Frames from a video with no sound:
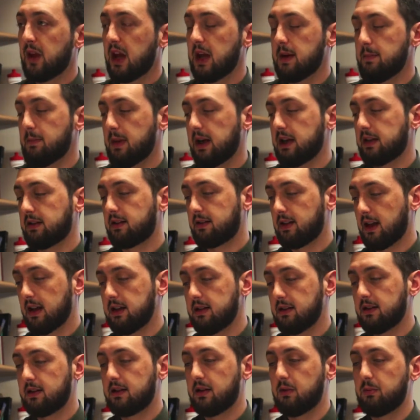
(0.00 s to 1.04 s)
it makes
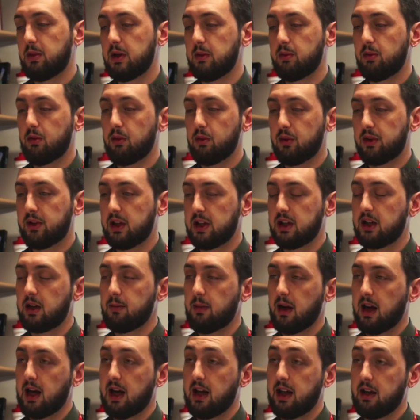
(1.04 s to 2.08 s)
sense that people will think
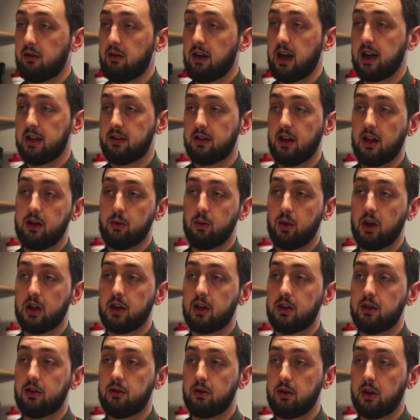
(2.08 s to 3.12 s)
about how they relate to other
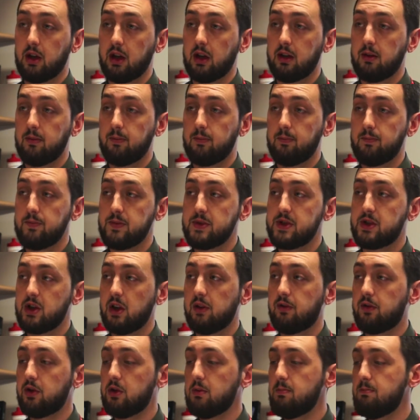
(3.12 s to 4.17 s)
workers through that. So
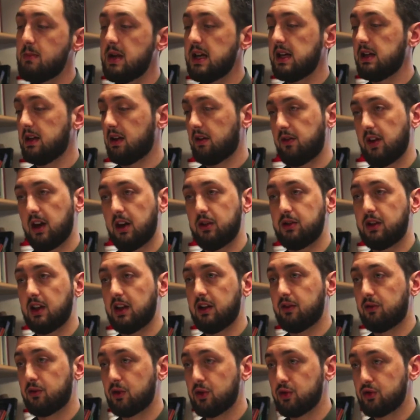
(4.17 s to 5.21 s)
if you meet a fellow
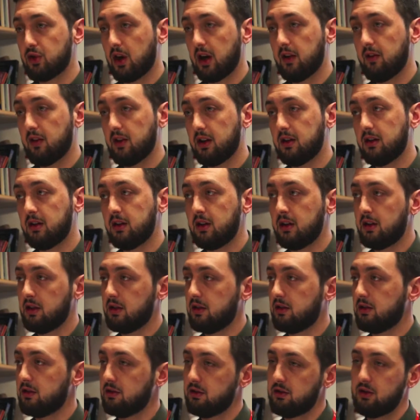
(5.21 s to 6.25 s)
delivery driver,
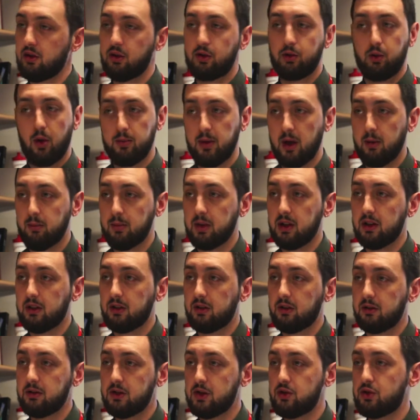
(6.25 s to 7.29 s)
you swap
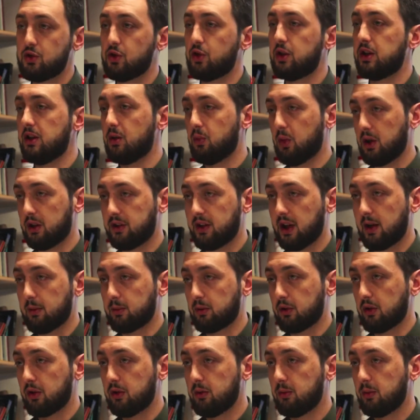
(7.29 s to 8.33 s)
numbers, you join the WhatsApp
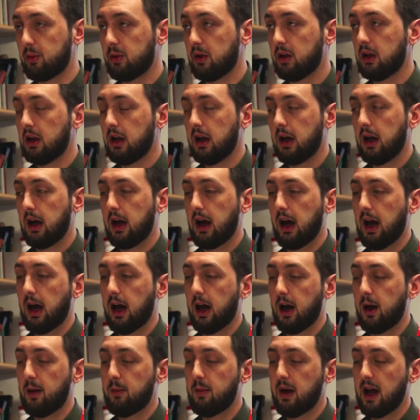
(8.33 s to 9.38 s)
group.
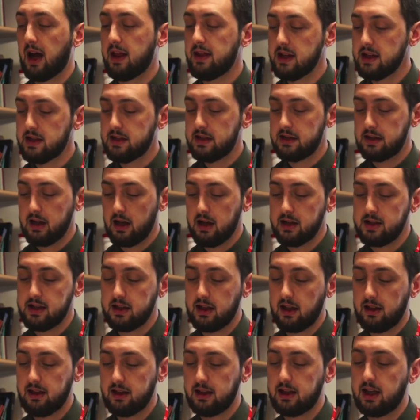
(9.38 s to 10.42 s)
And this
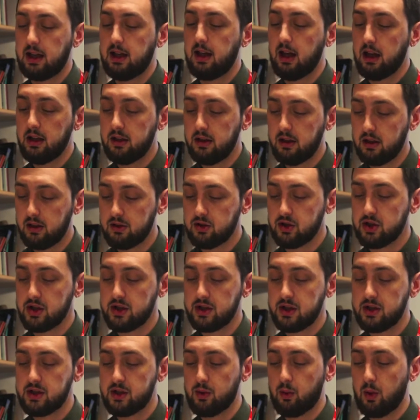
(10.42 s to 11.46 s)
started, I think, in London
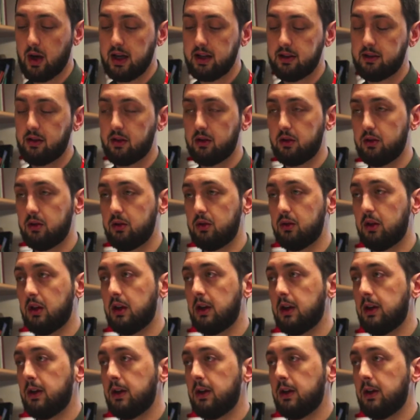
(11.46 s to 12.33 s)
just as a way to